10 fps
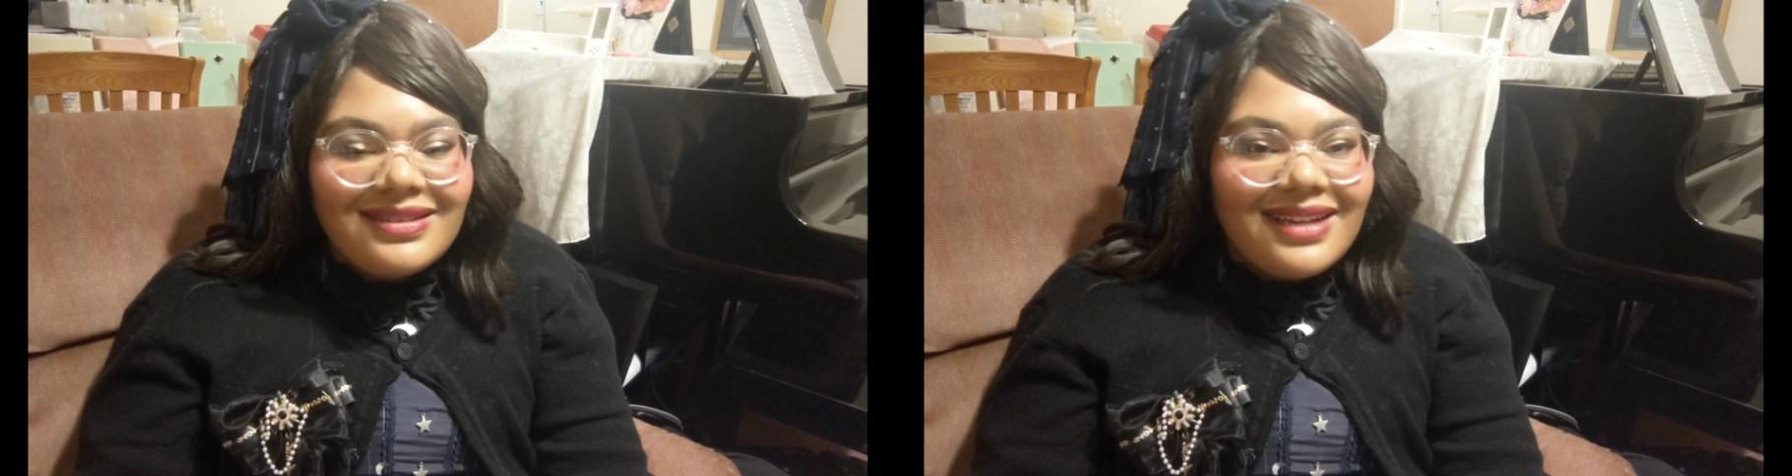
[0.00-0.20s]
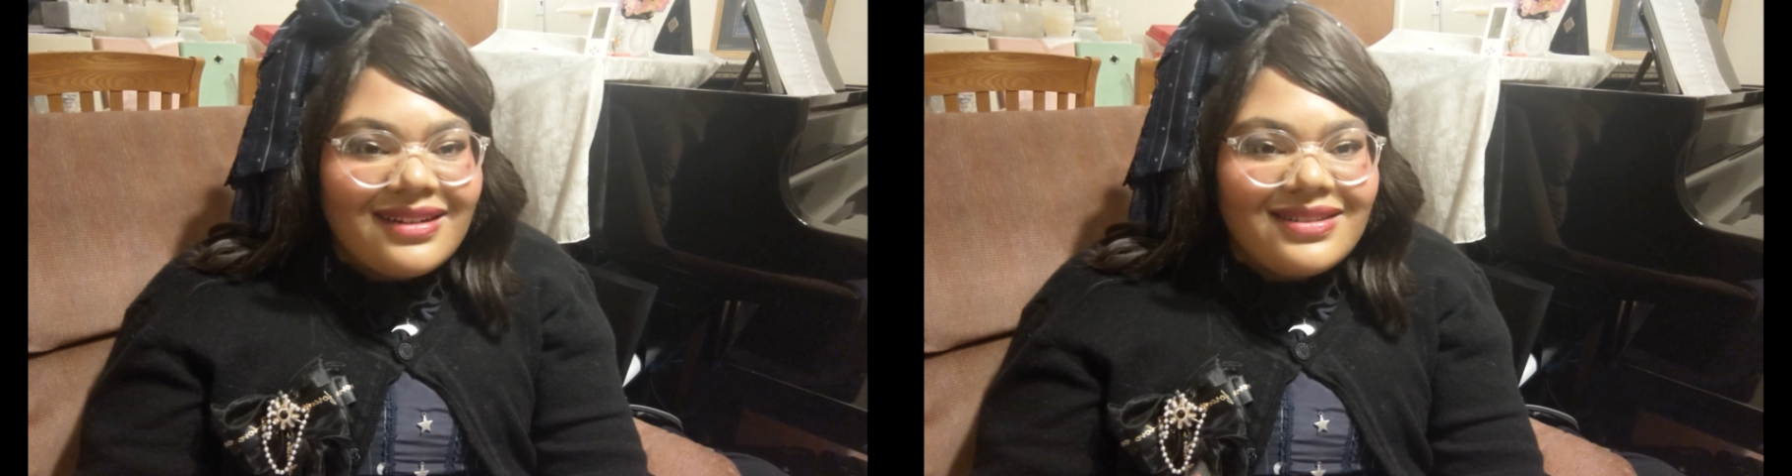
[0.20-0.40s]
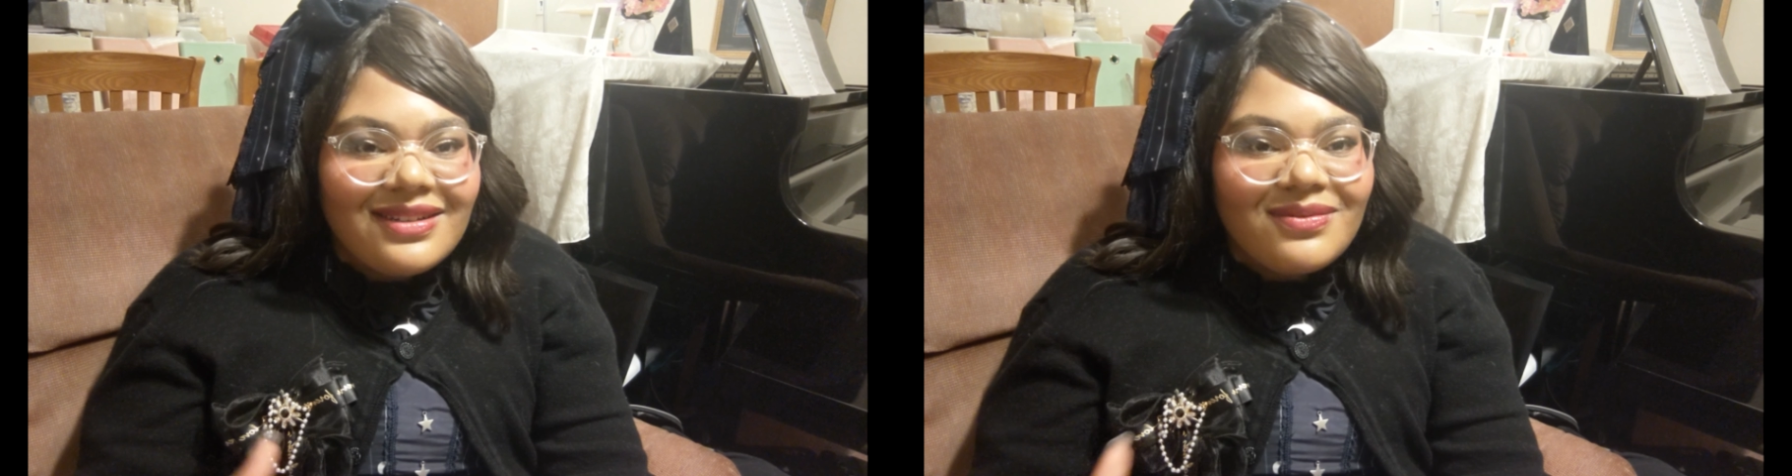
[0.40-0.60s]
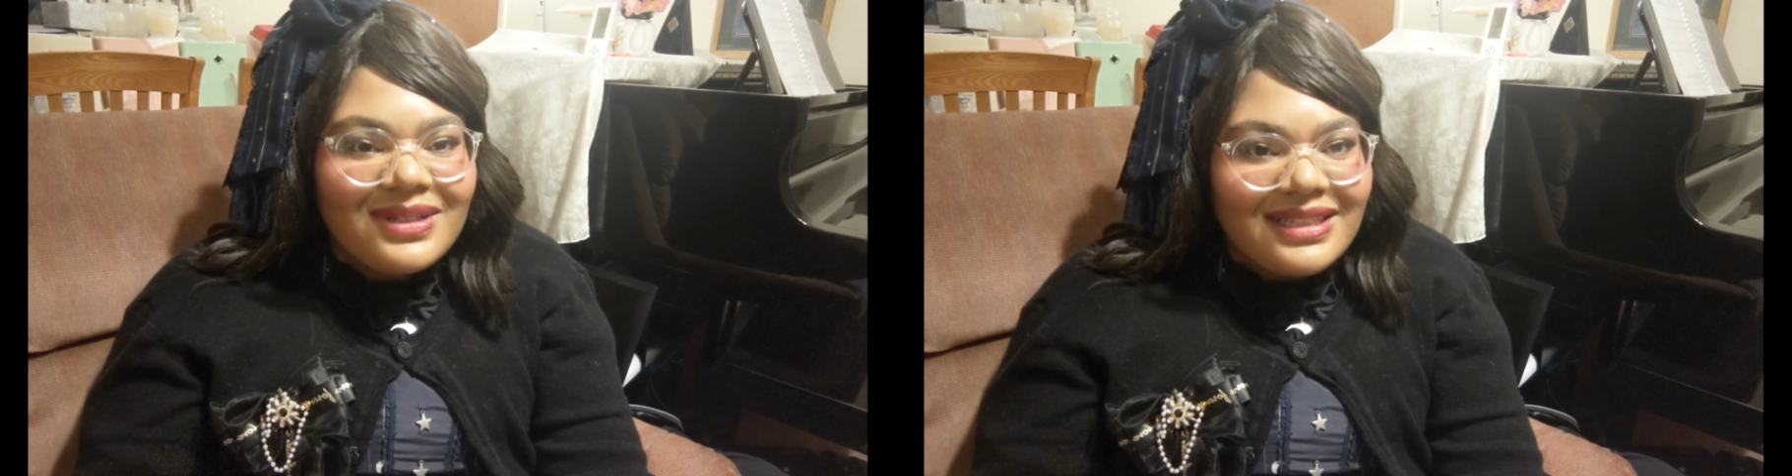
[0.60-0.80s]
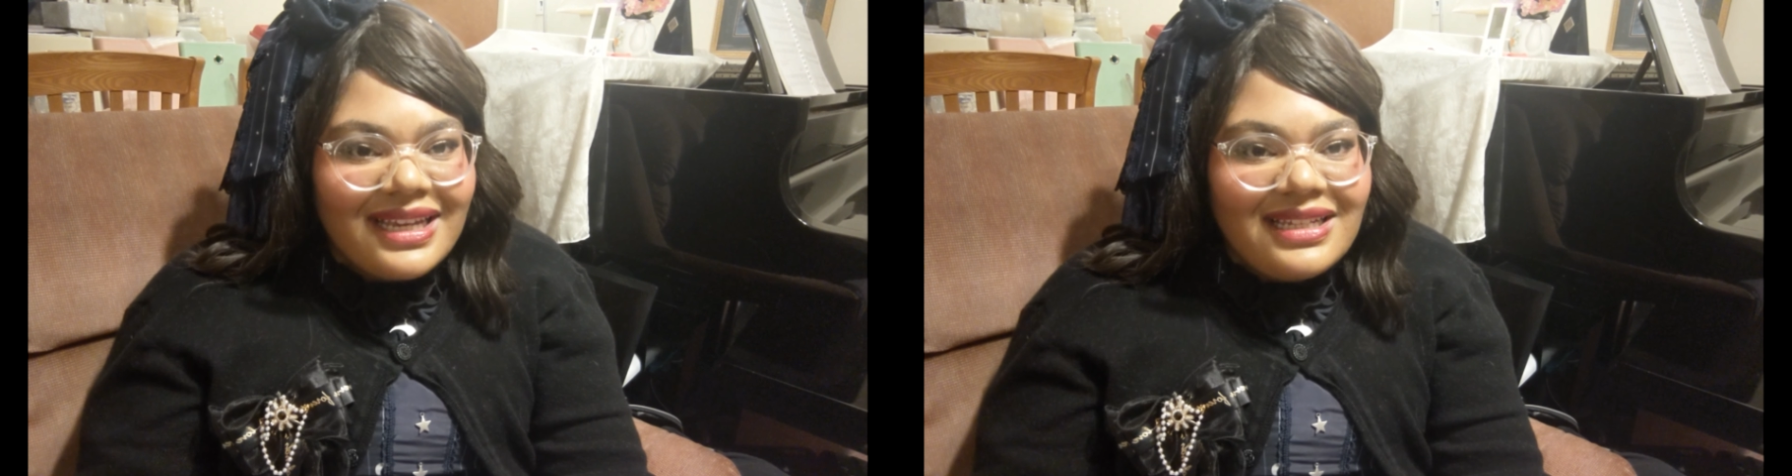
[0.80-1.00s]
kind of stuff
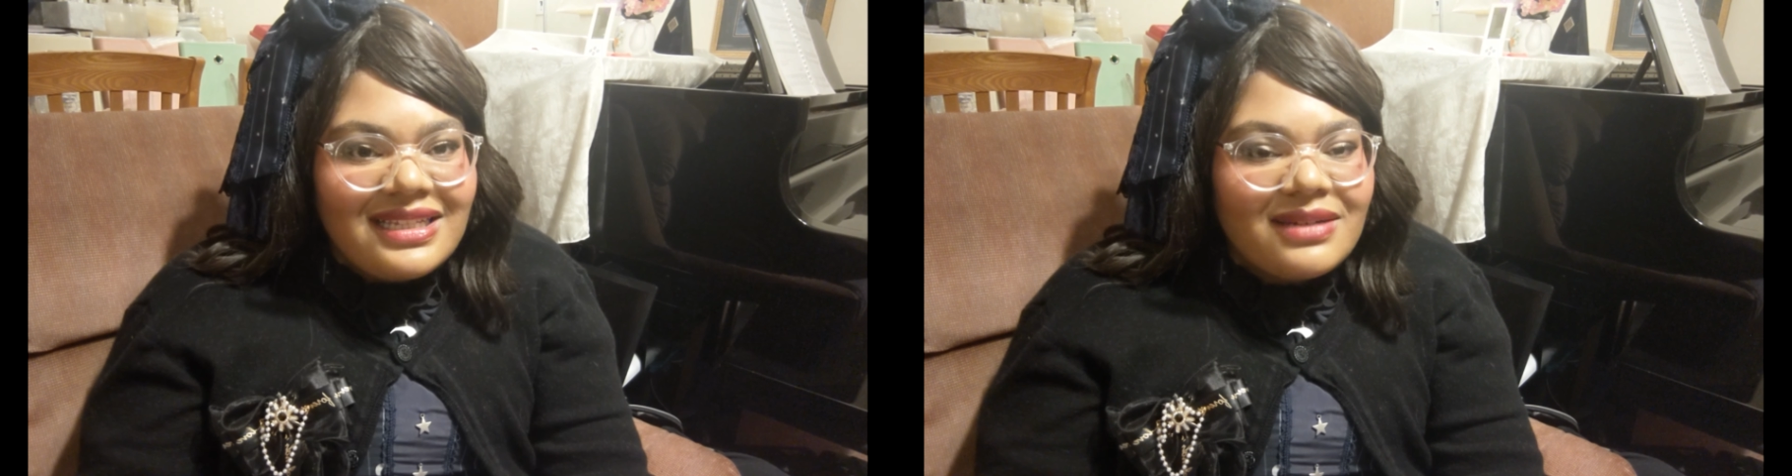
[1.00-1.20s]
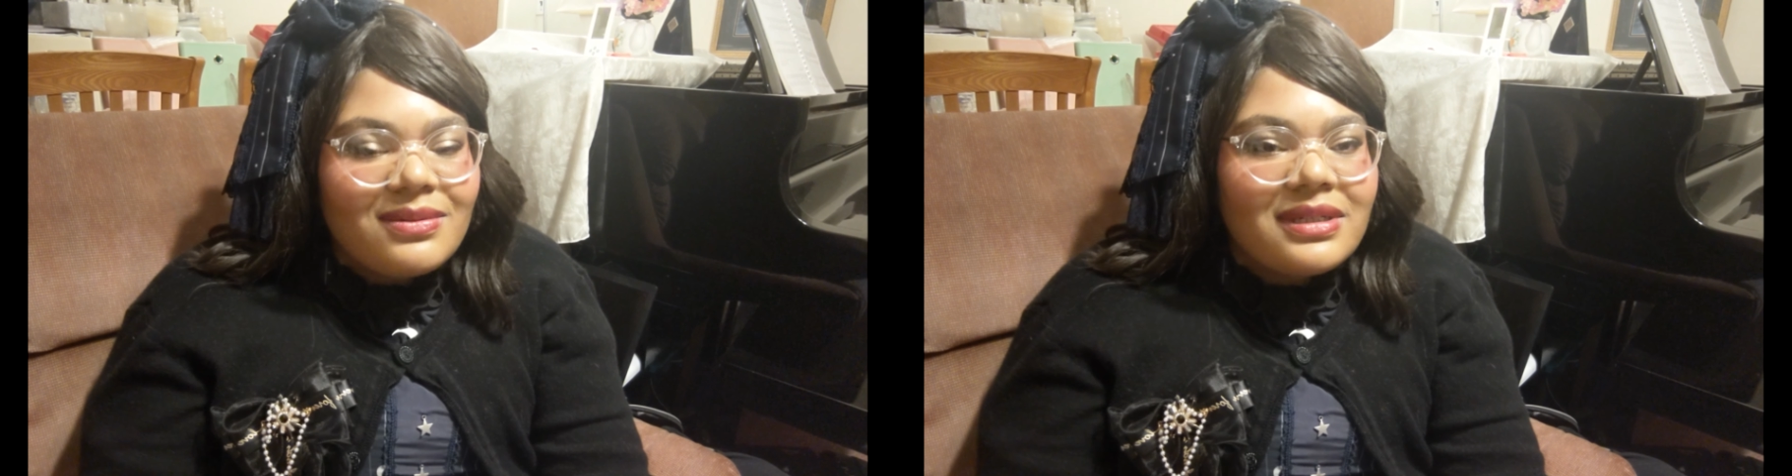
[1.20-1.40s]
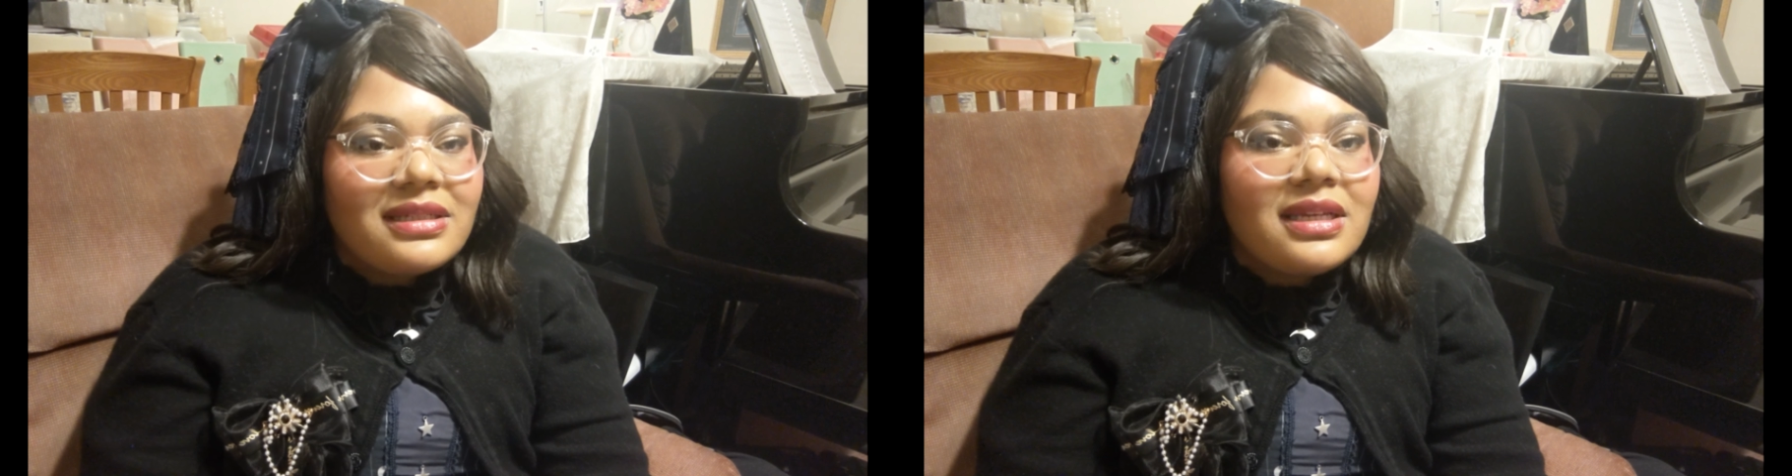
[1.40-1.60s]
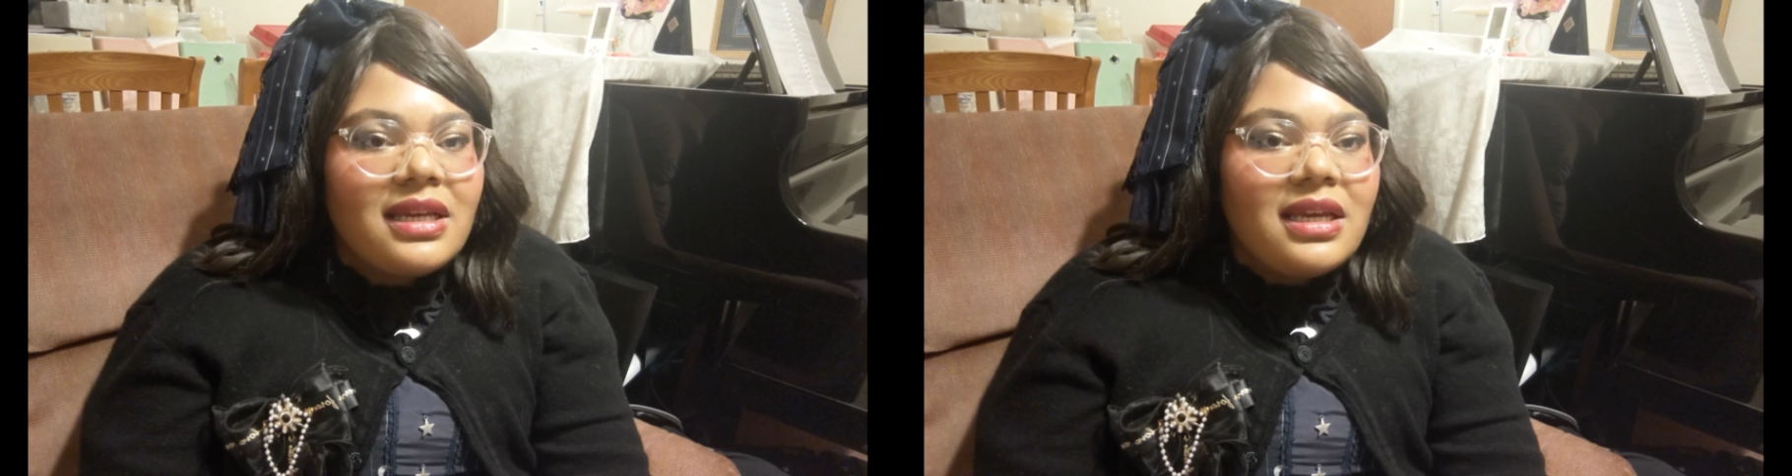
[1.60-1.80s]
with Daisy was